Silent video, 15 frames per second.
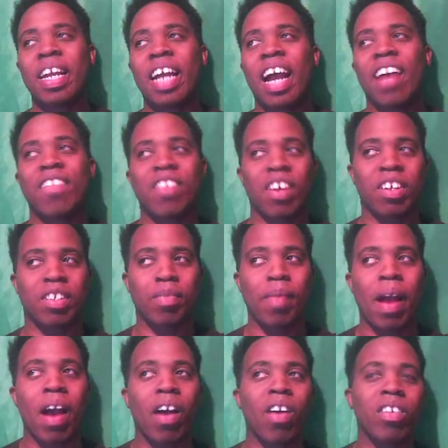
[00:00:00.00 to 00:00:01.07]
I've talked
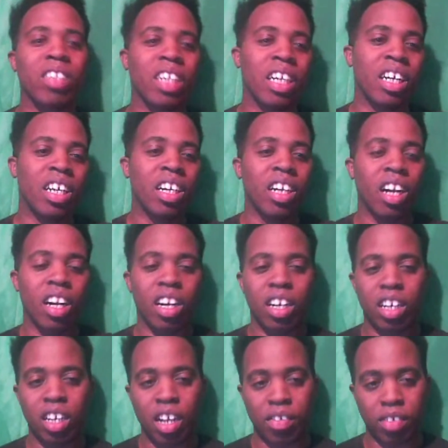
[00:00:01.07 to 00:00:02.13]
about
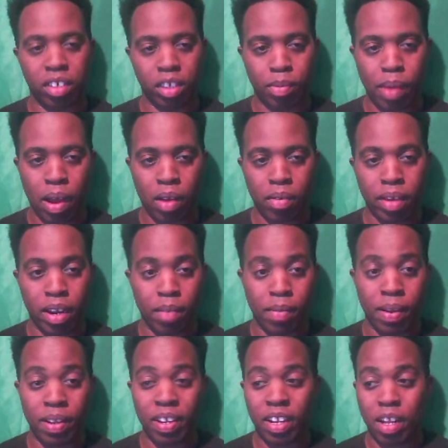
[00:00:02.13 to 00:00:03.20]
anime
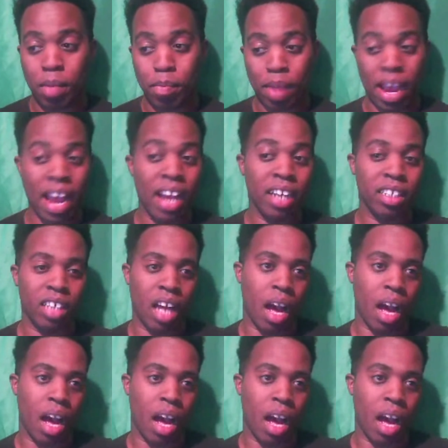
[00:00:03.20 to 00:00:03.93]
in the past.